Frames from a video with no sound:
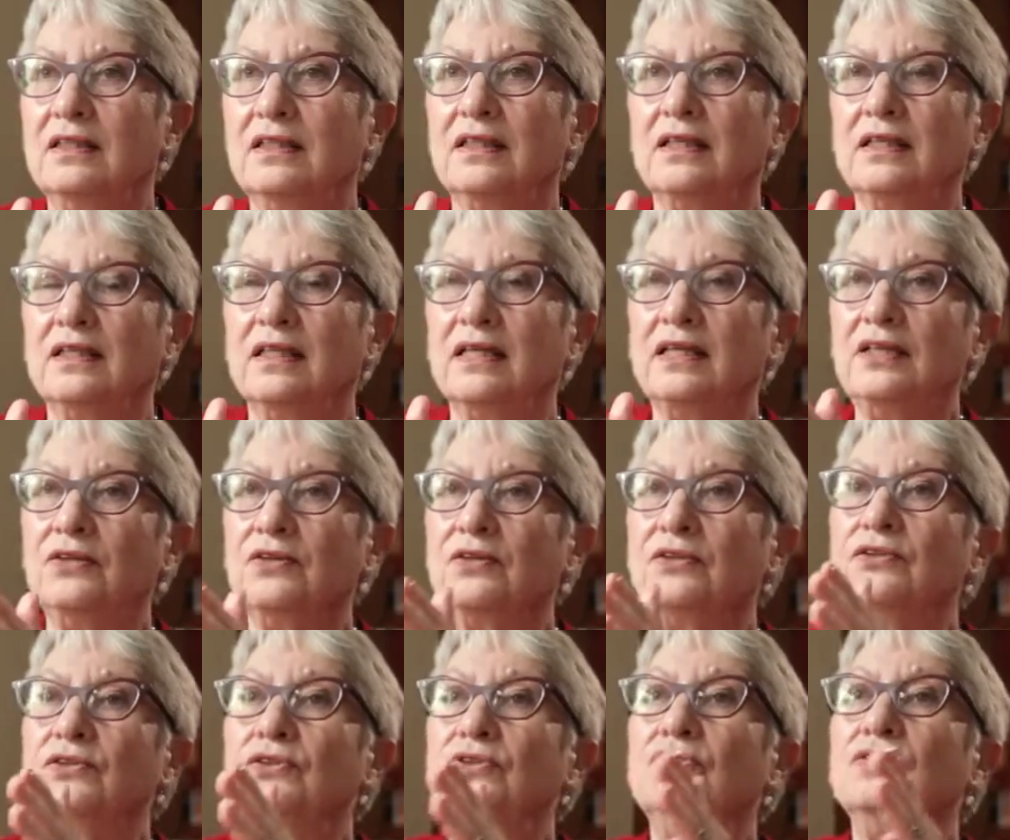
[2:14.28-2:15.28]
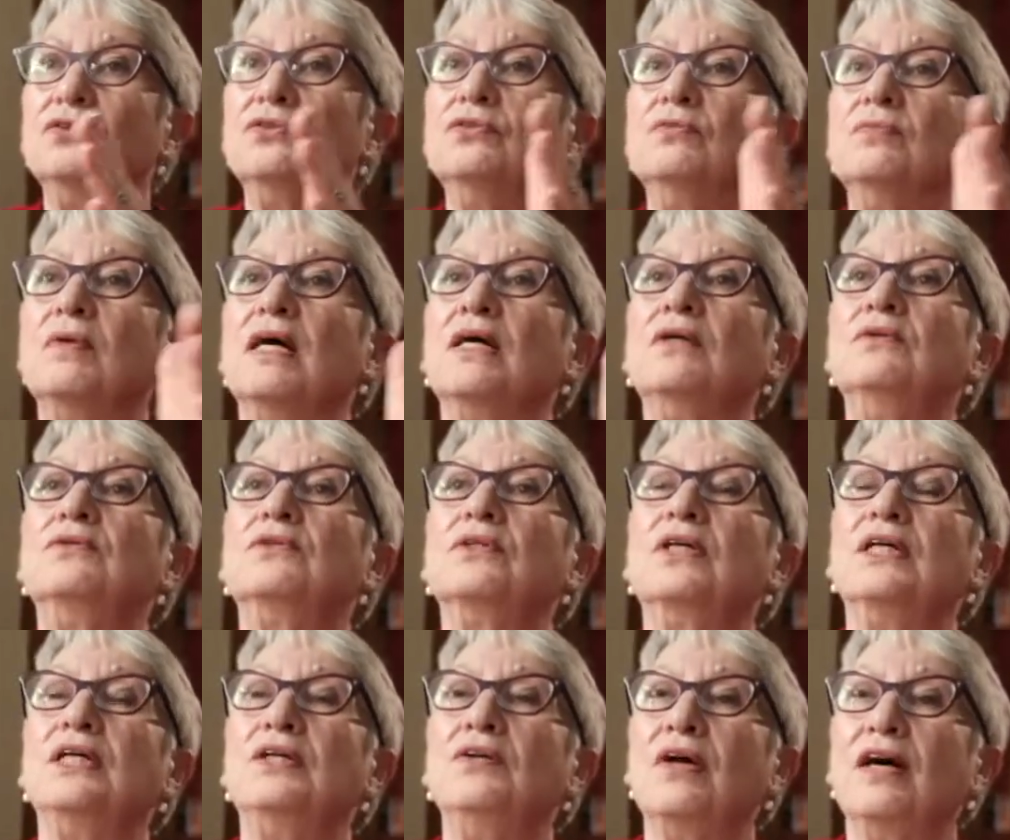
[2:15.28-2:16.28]
And then you can zoom out
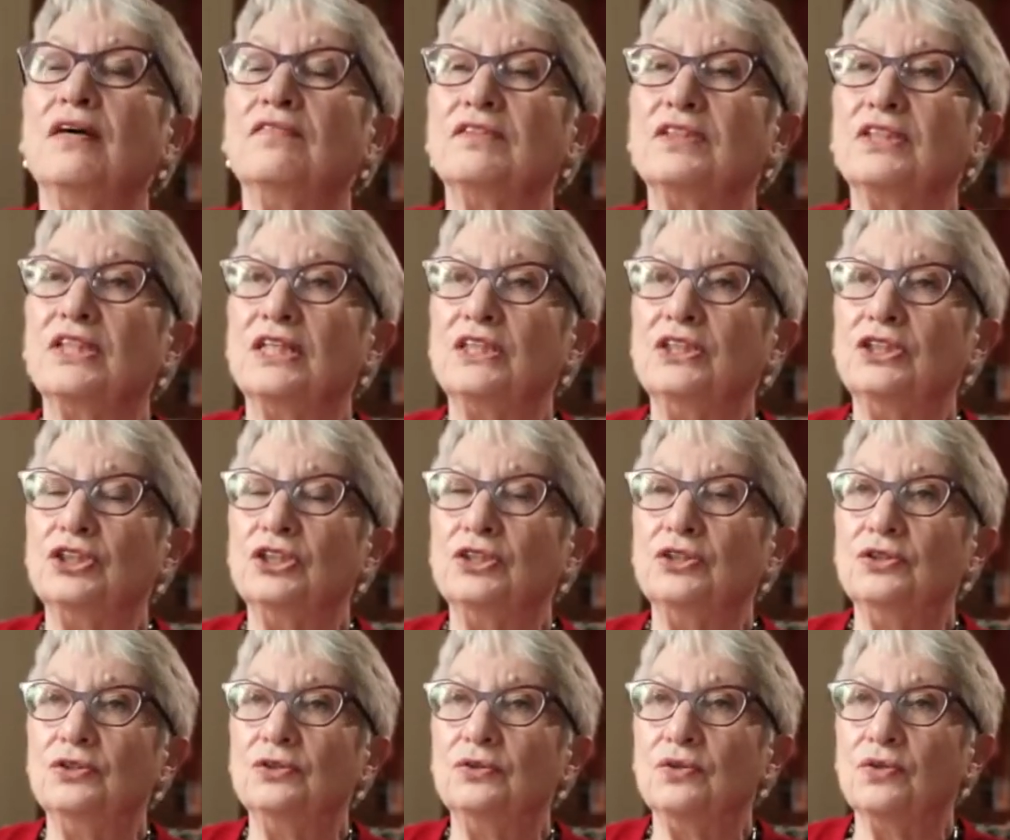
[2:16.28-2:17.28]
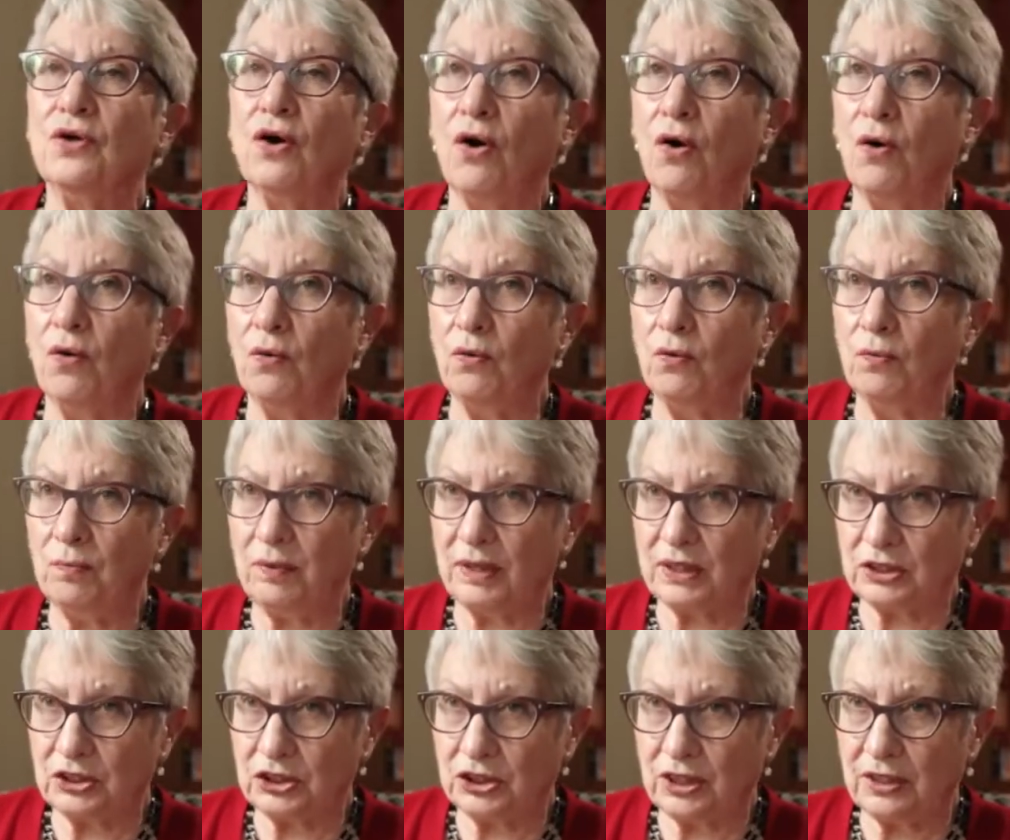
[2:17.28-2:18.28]
and you have attention to the whole
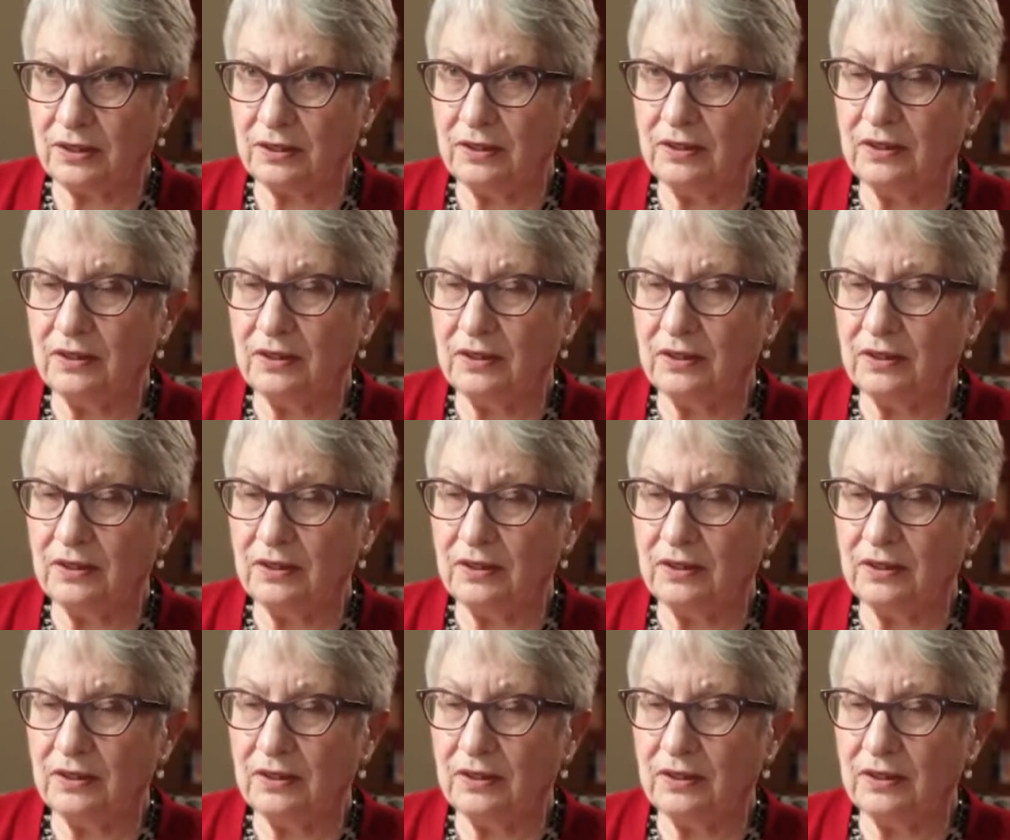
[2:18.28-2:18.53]
picture.